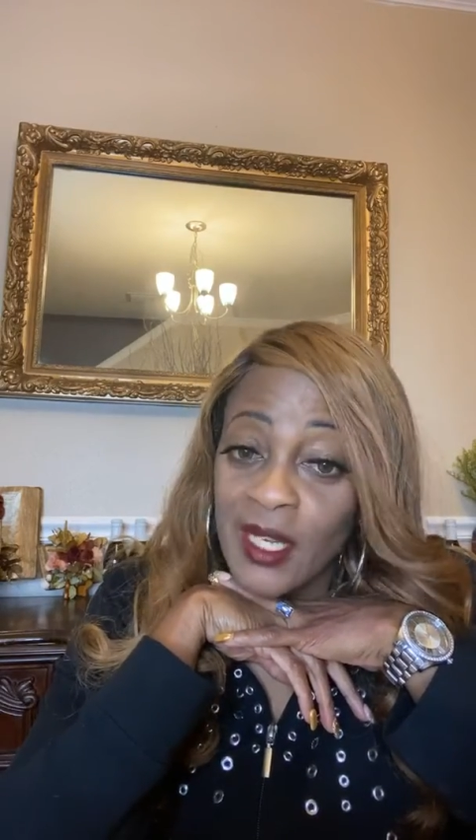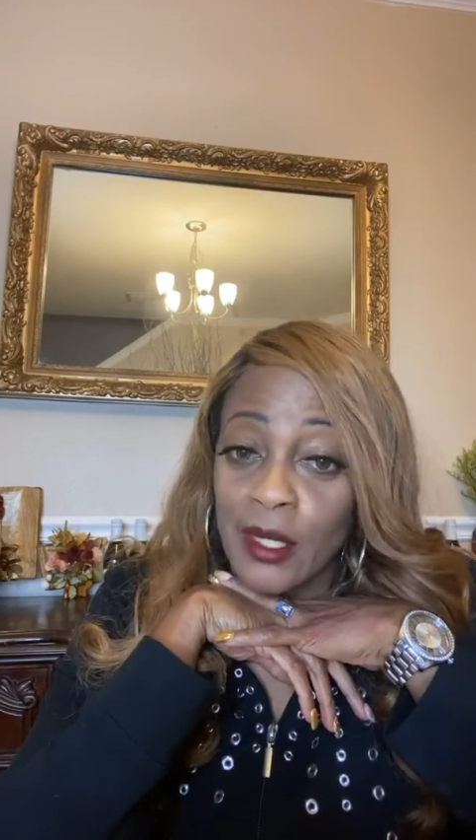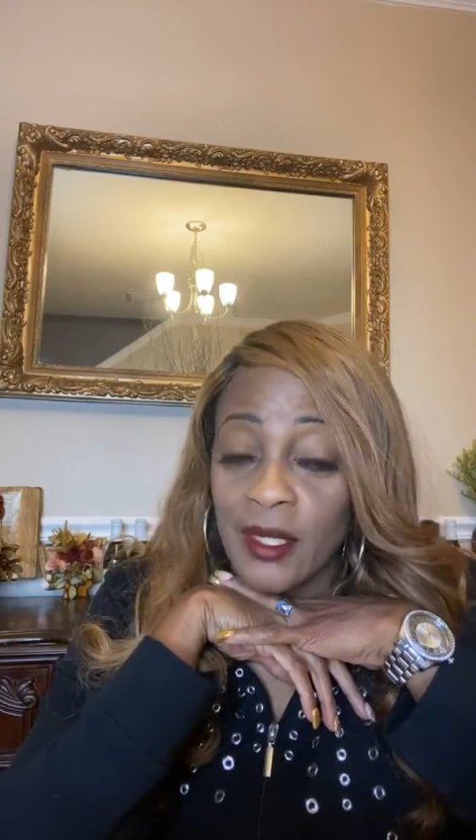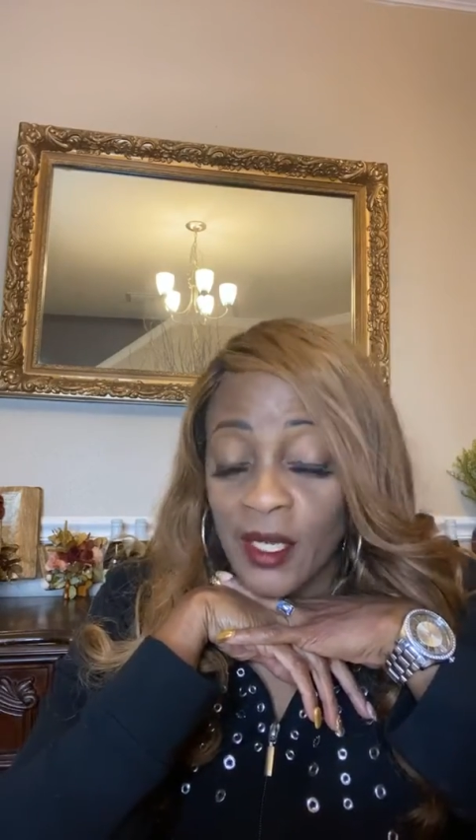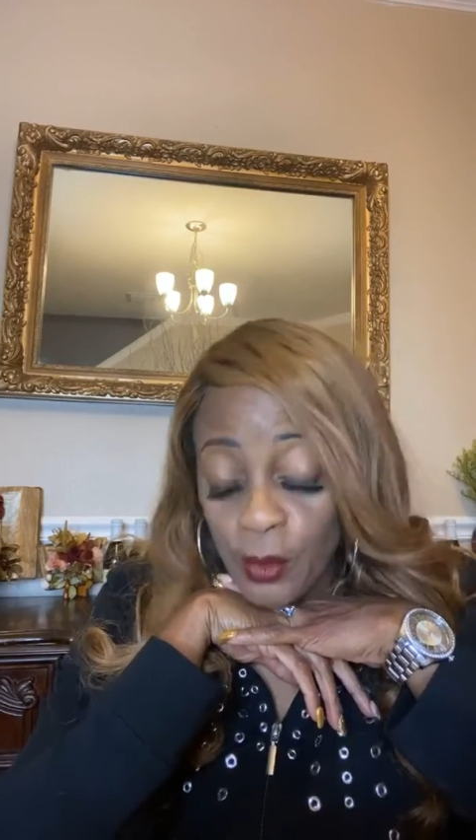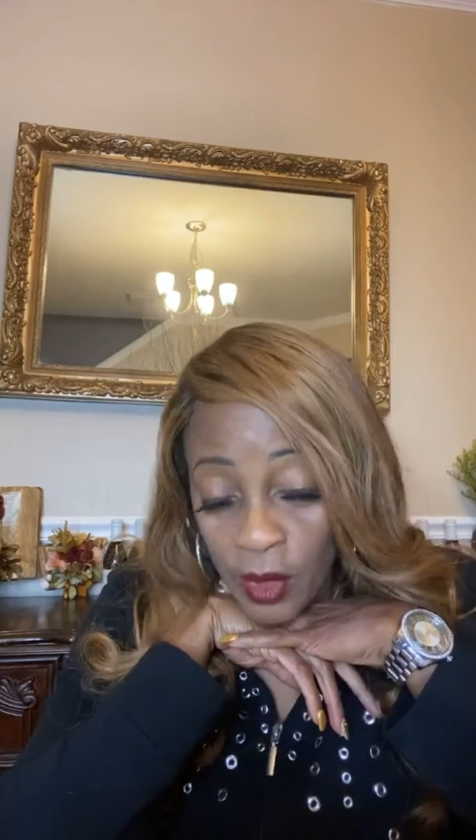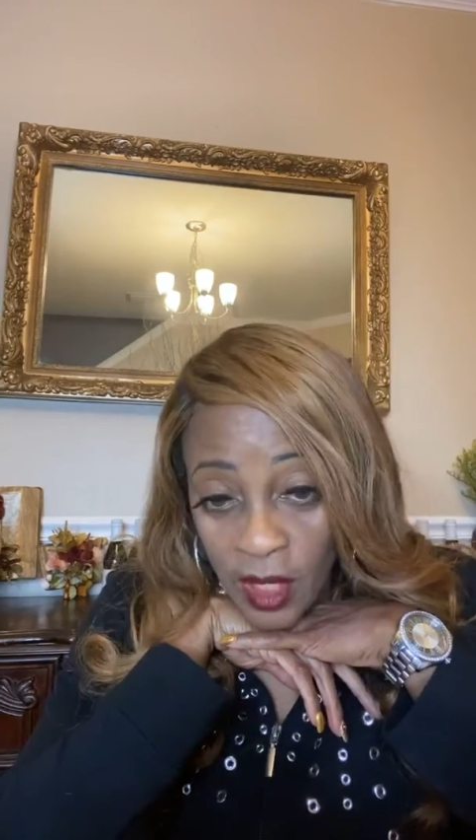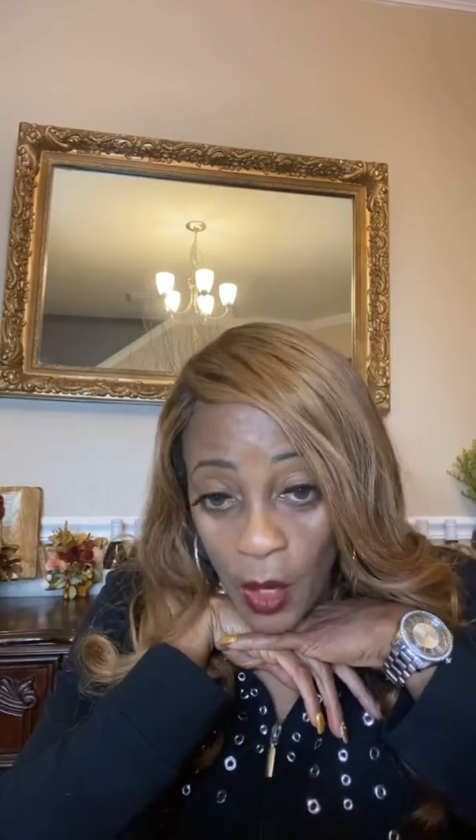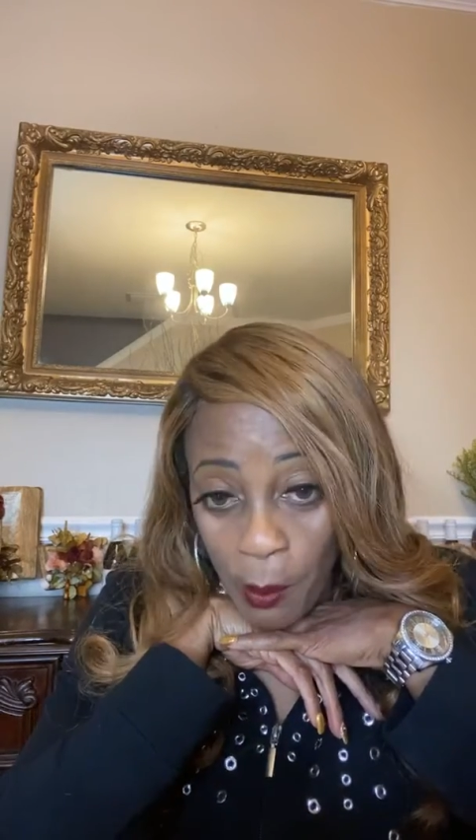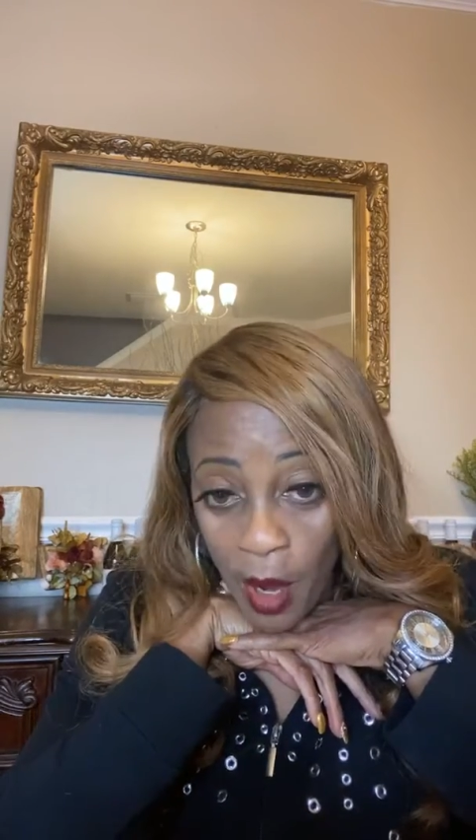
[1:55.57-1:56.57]
get rid of
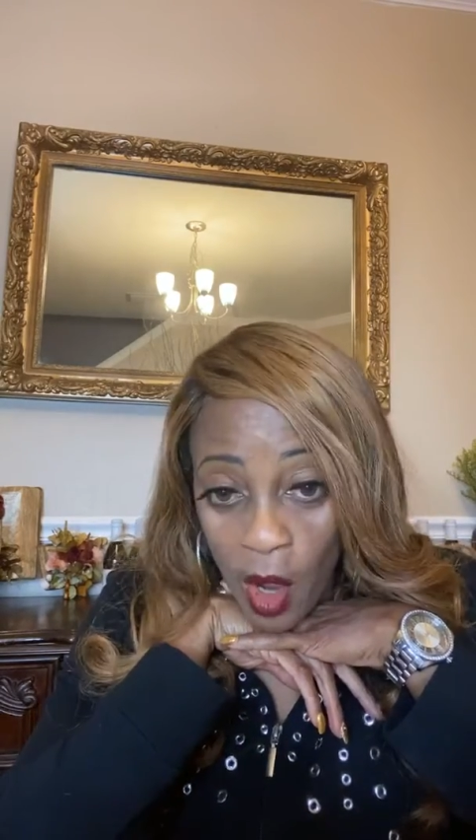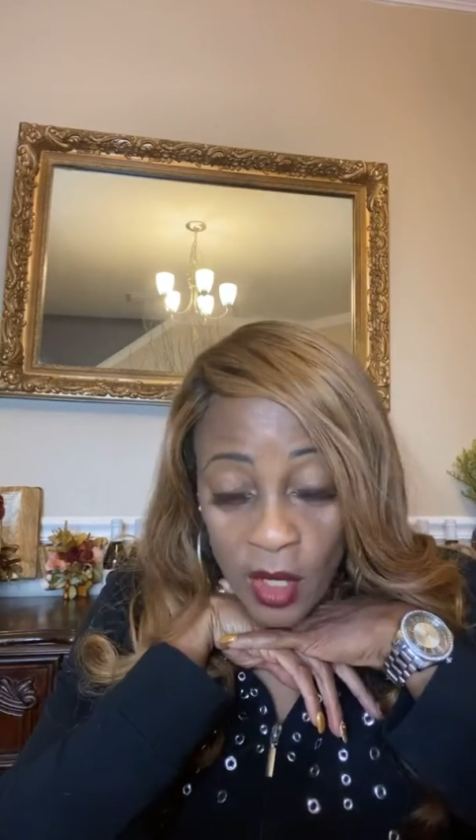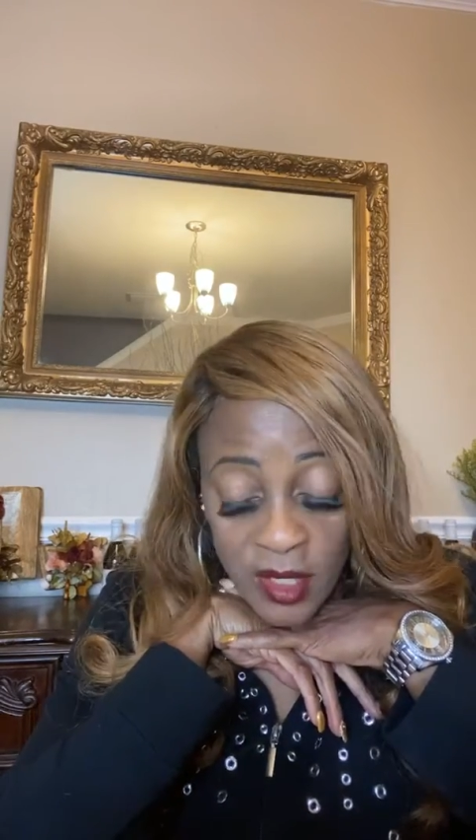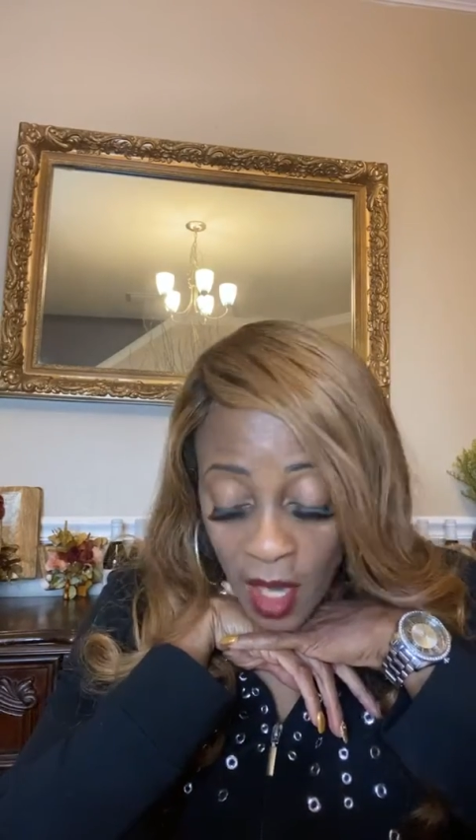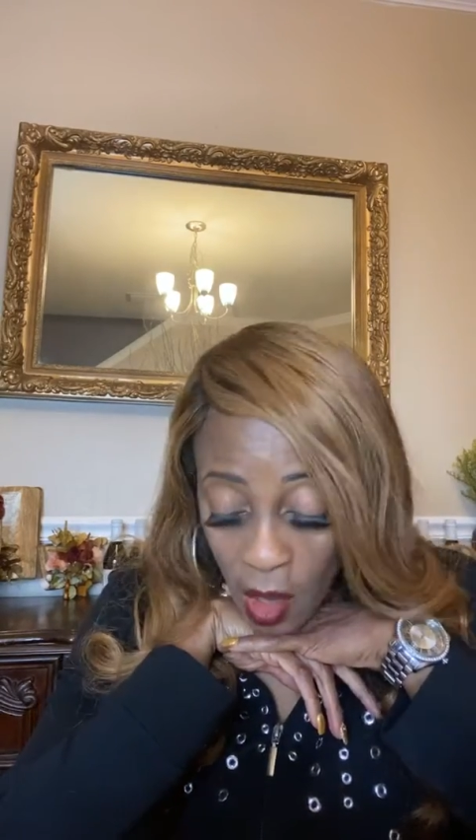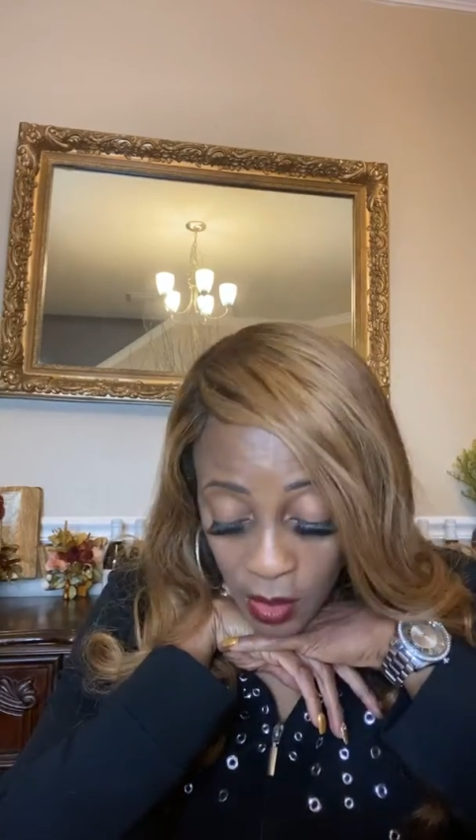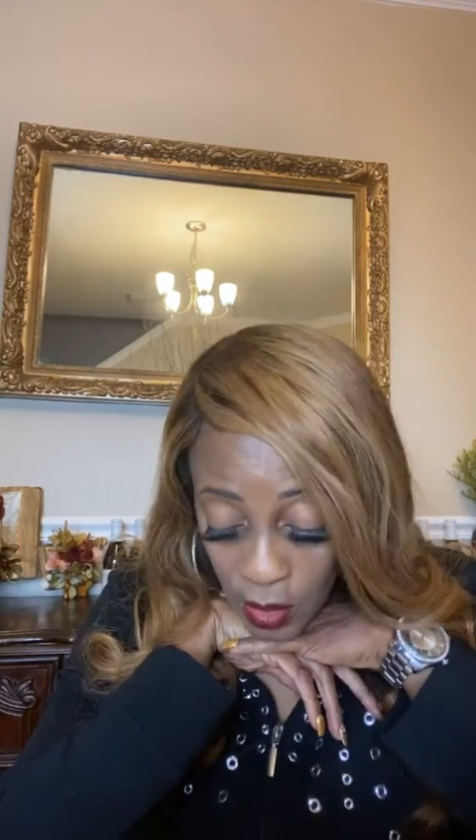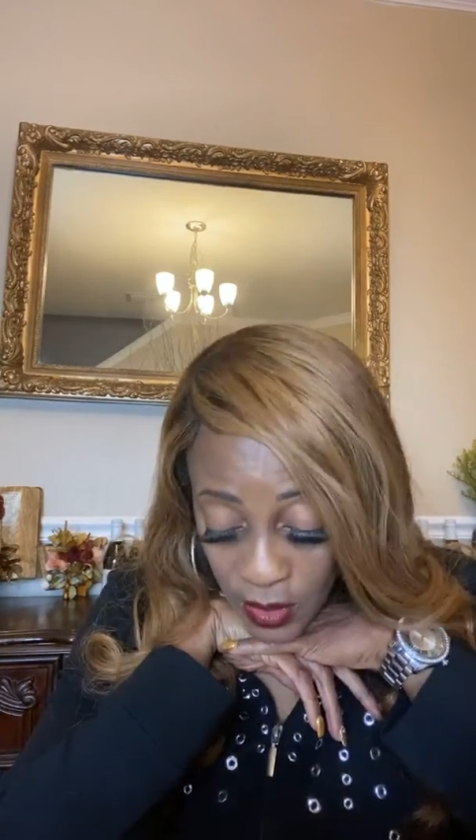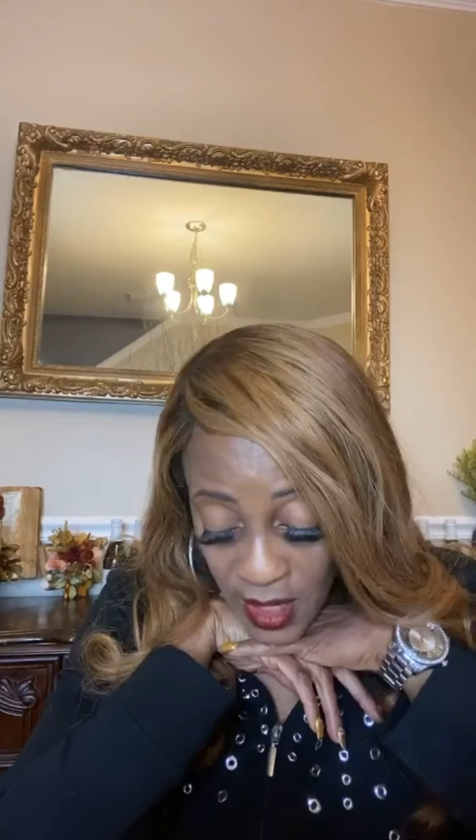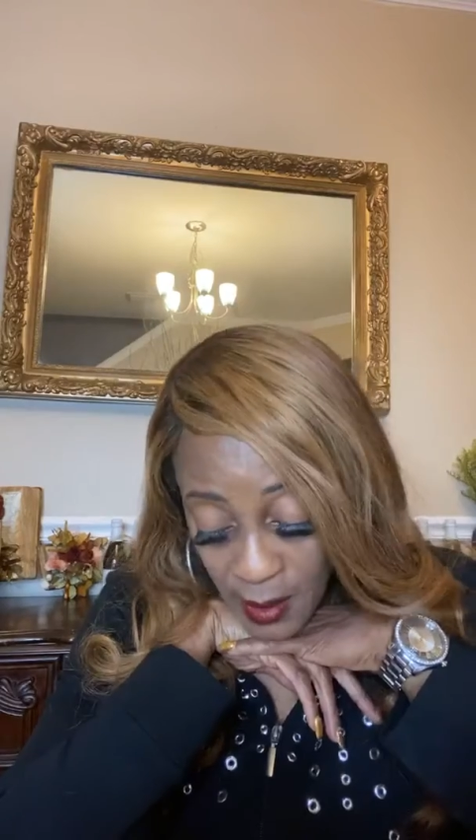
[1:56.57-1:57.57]
your boss, all those
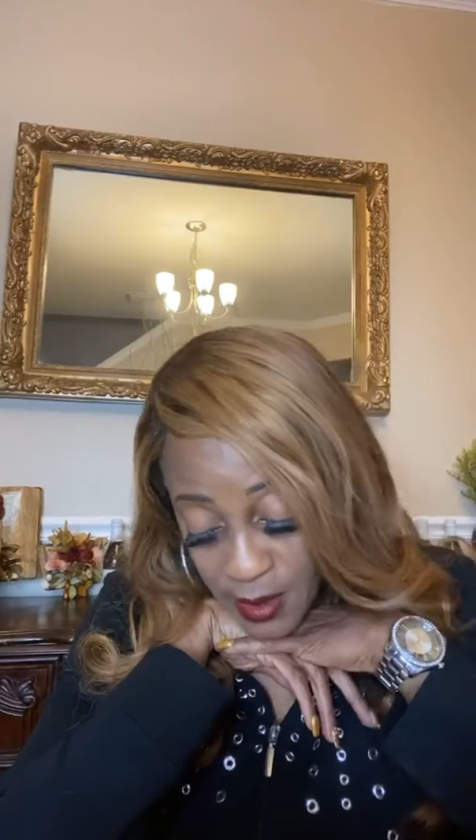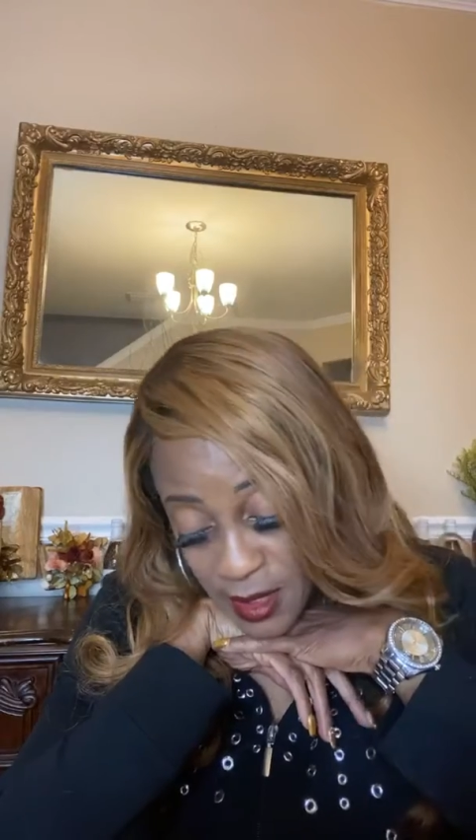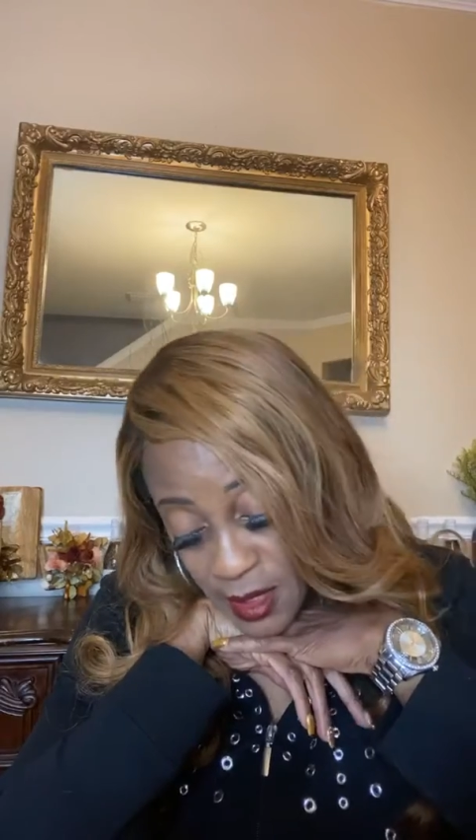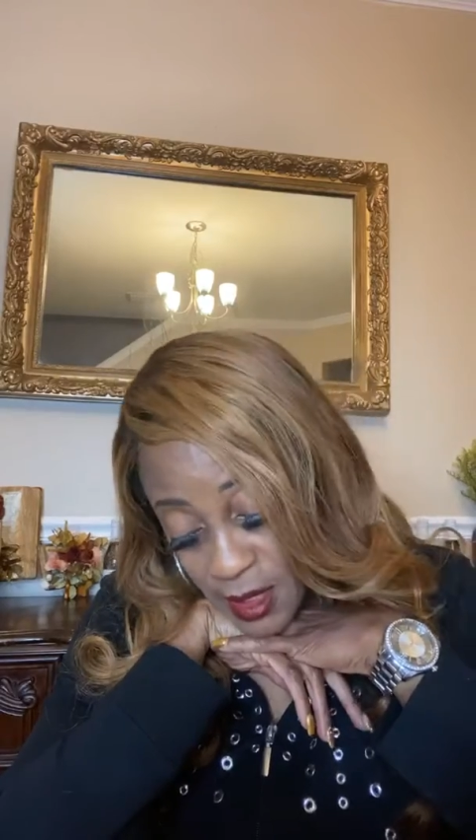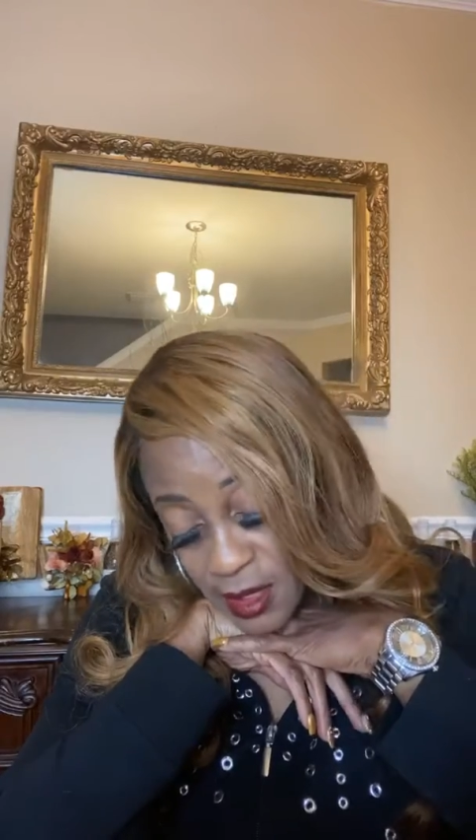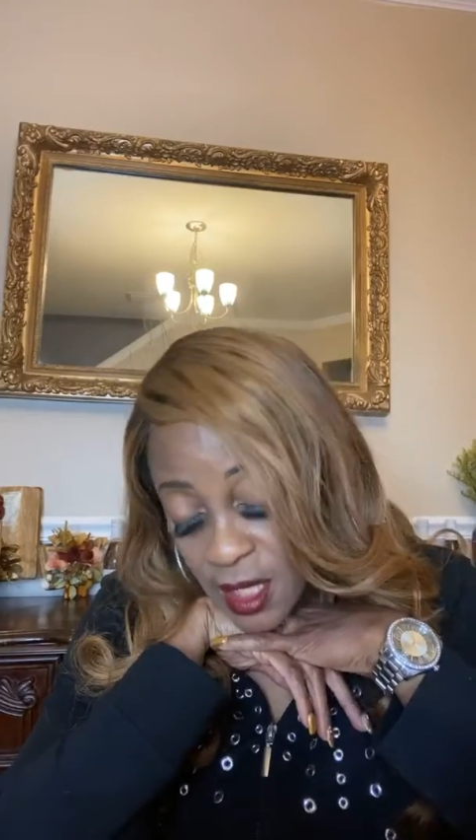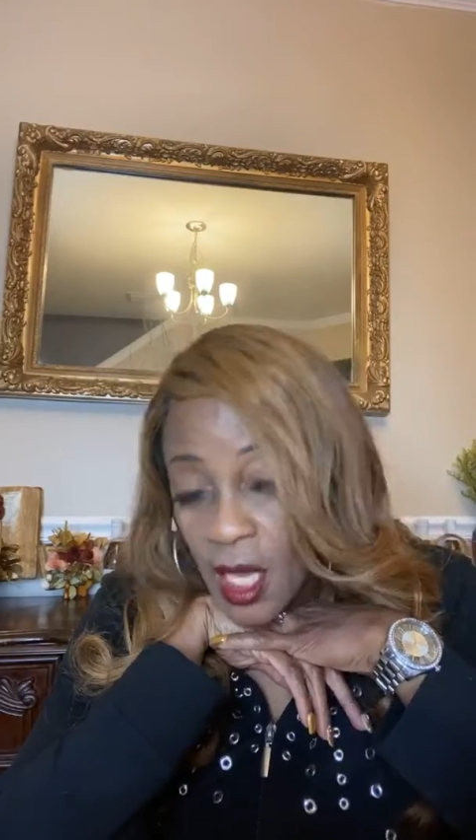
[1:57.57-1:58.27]
types of things.